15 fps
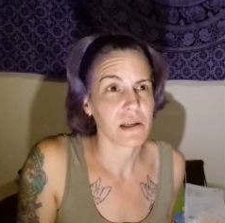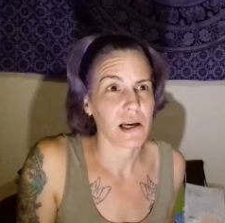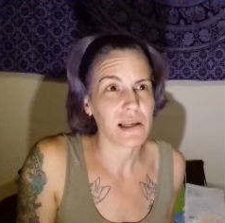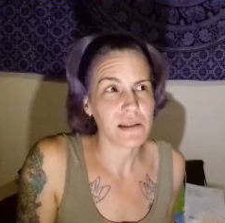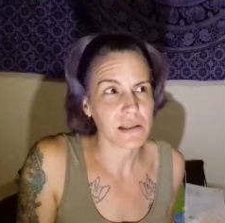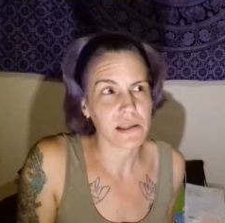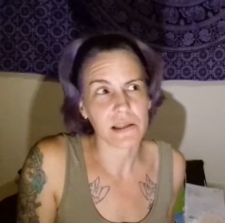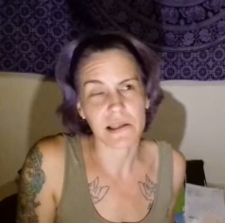I
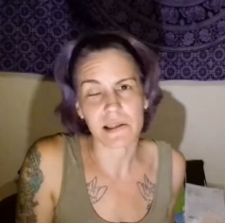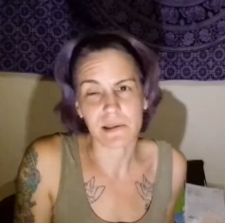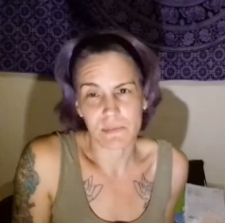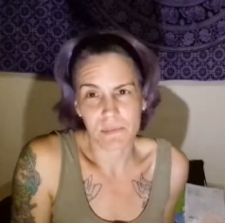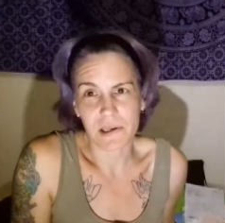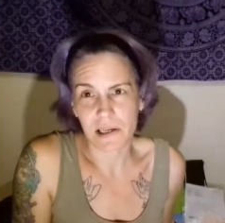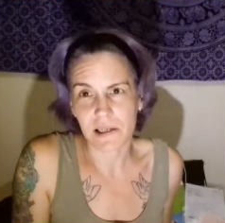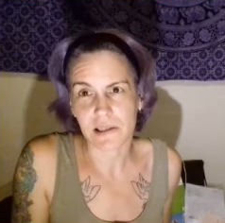think it's
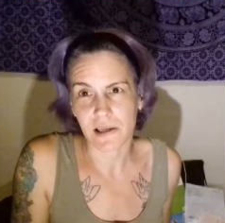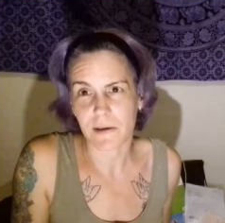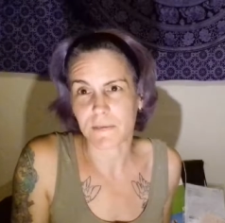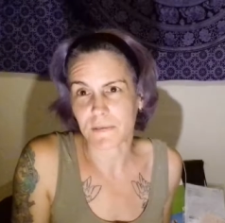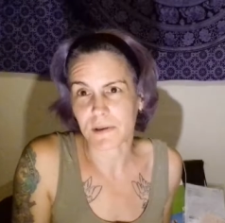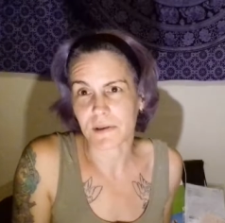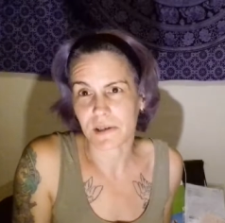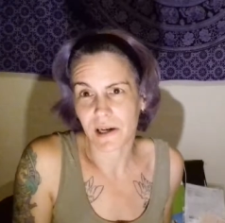because I
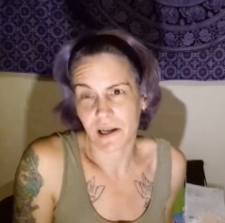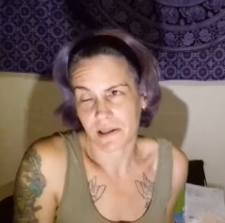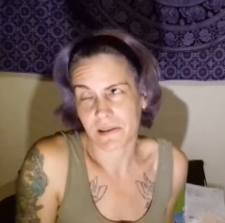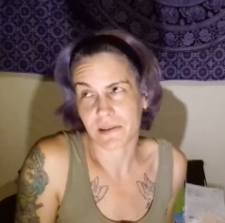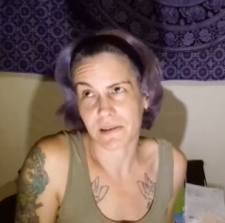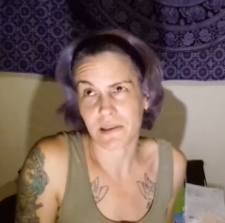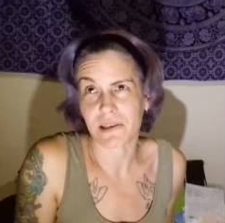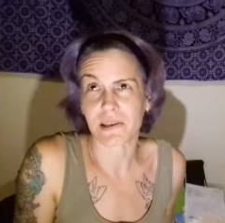feel
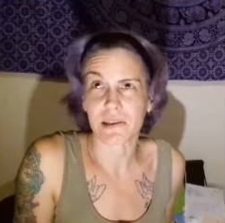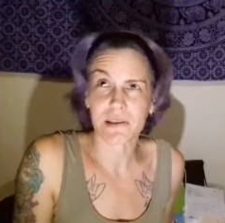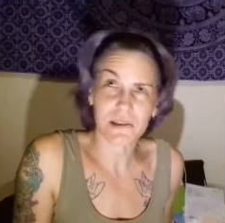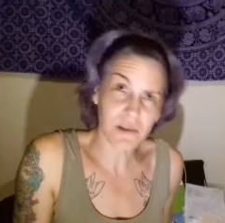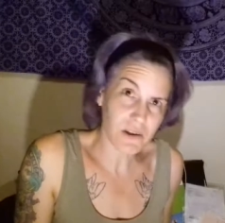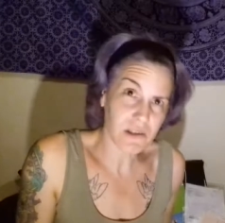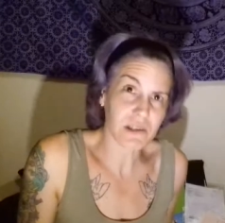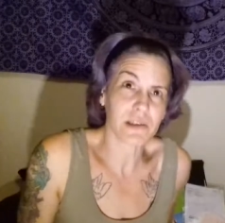constantly
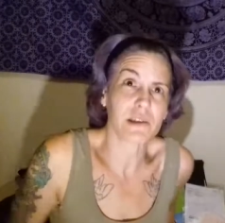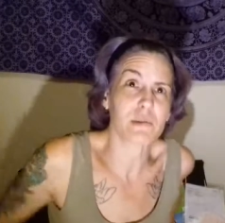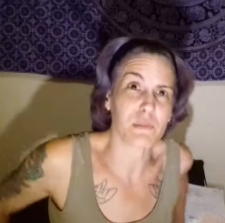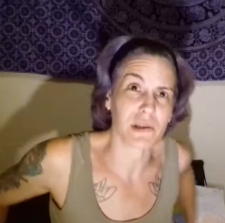nauseous,